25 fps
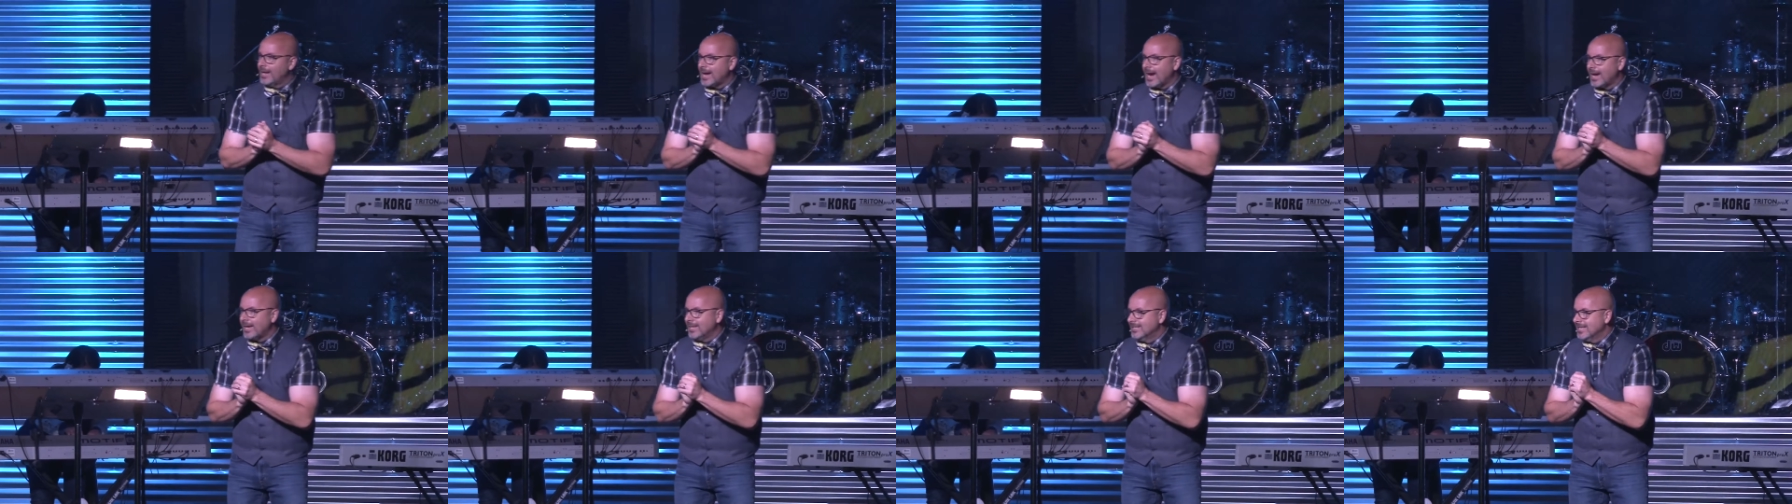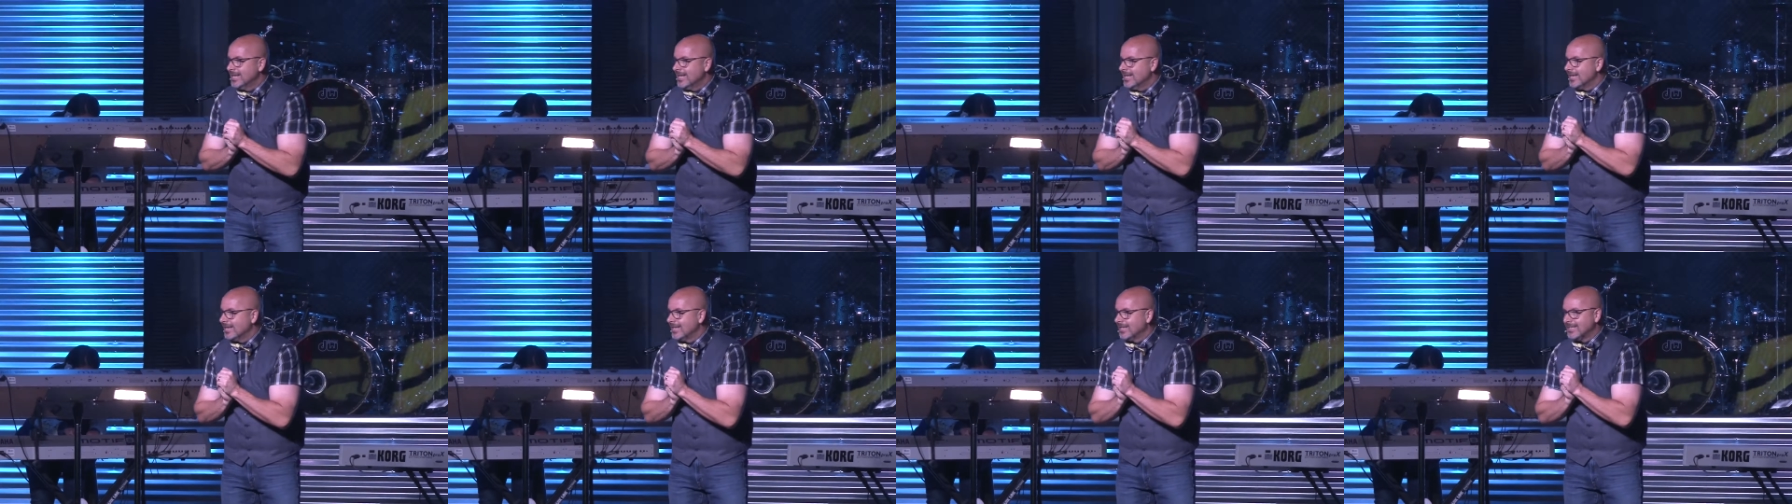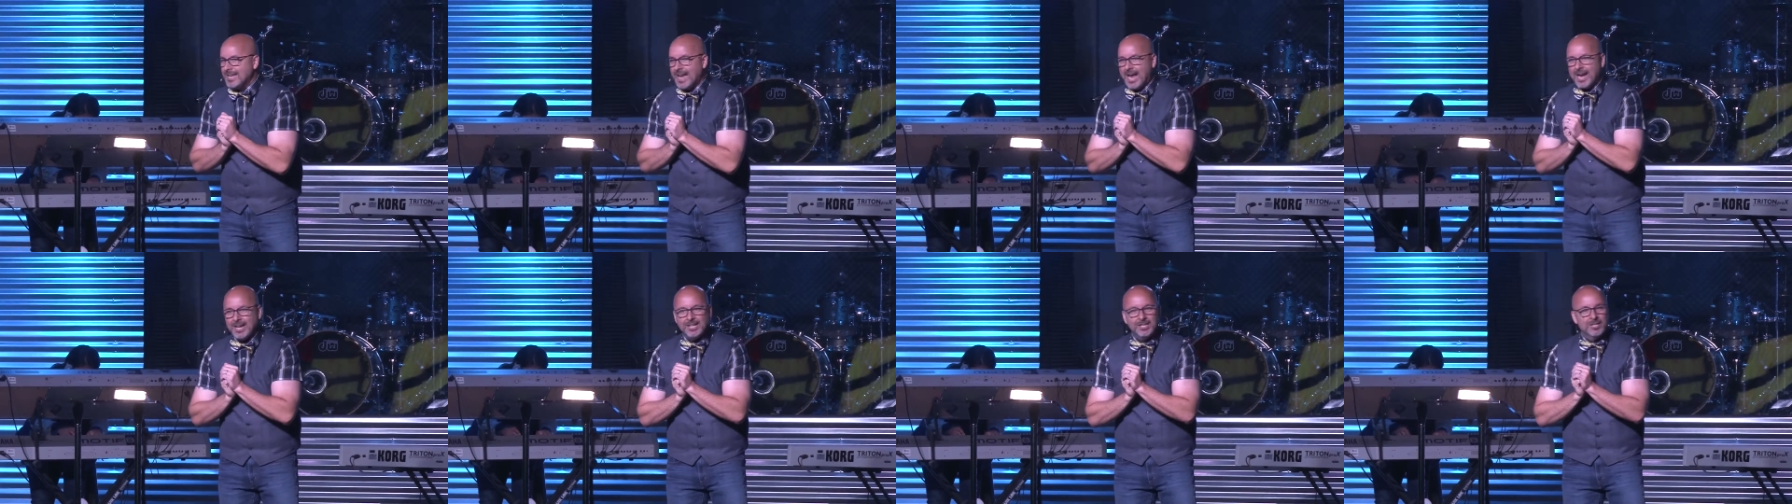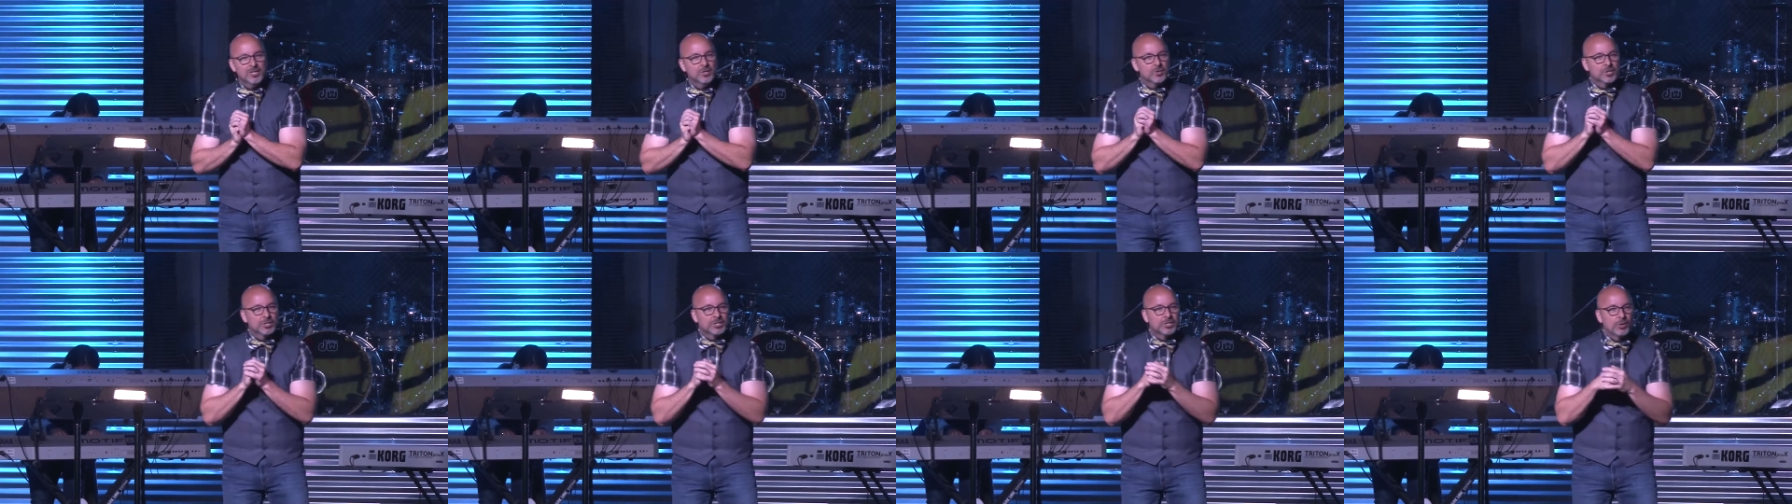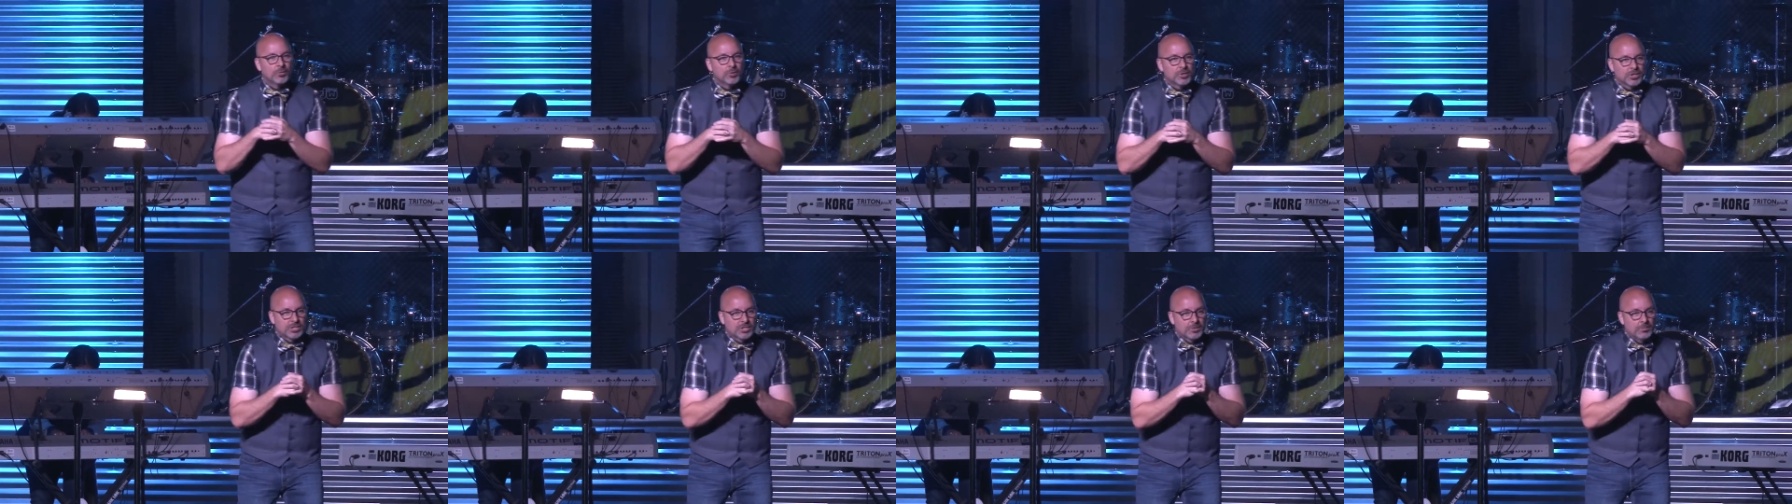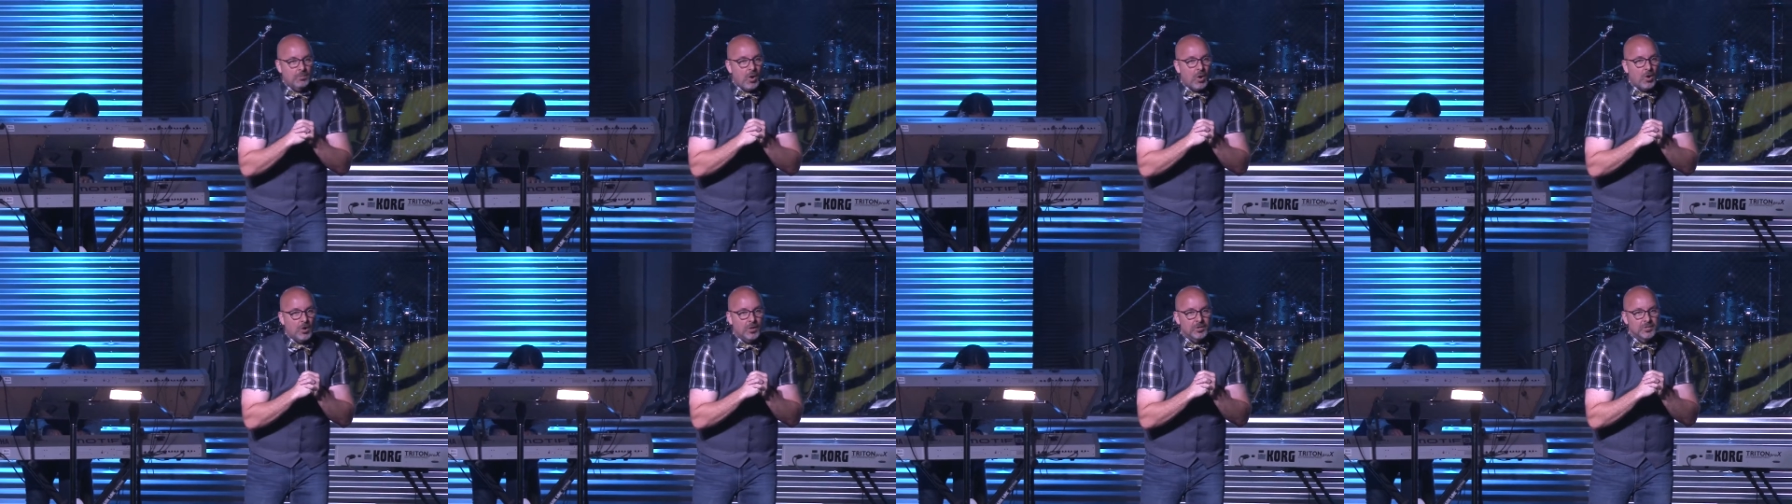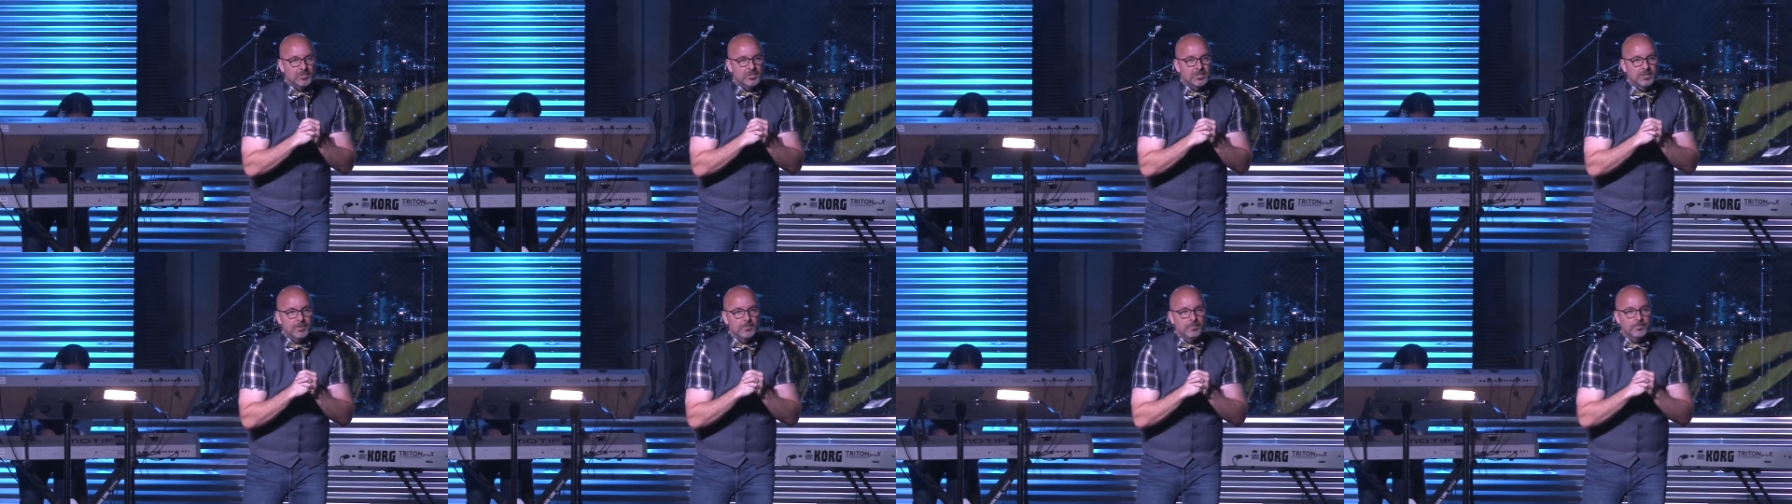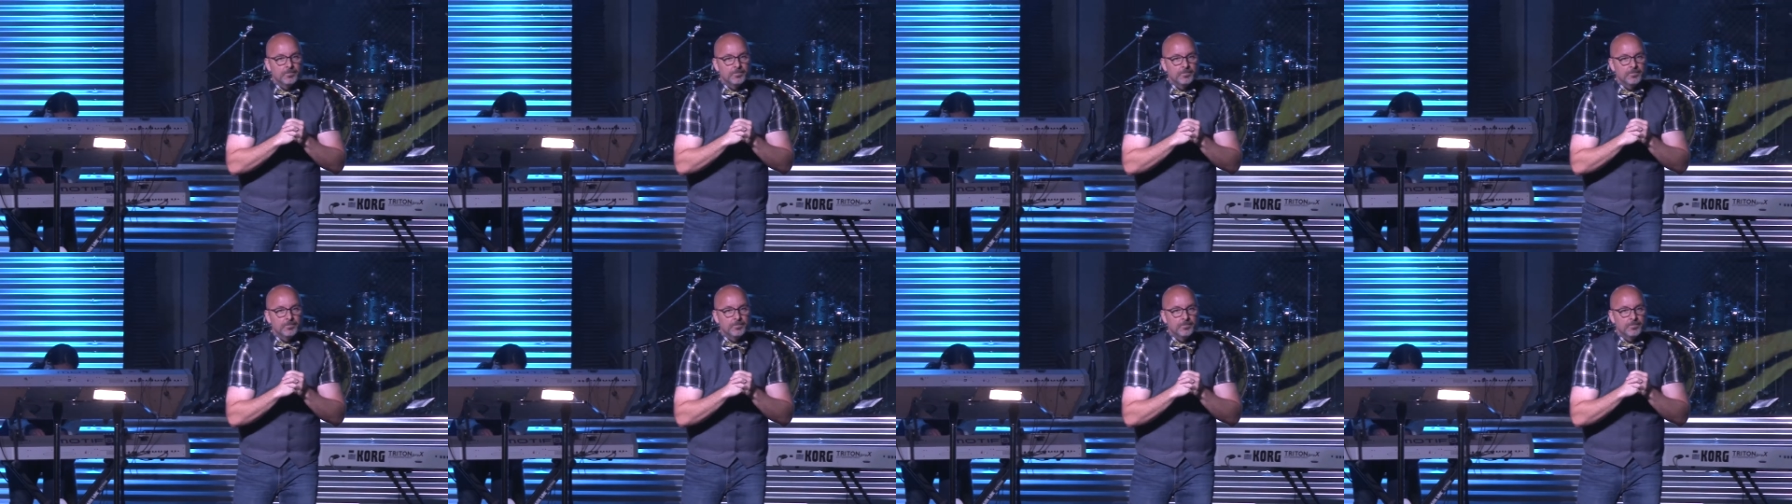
idea, Daddy. You're so smart.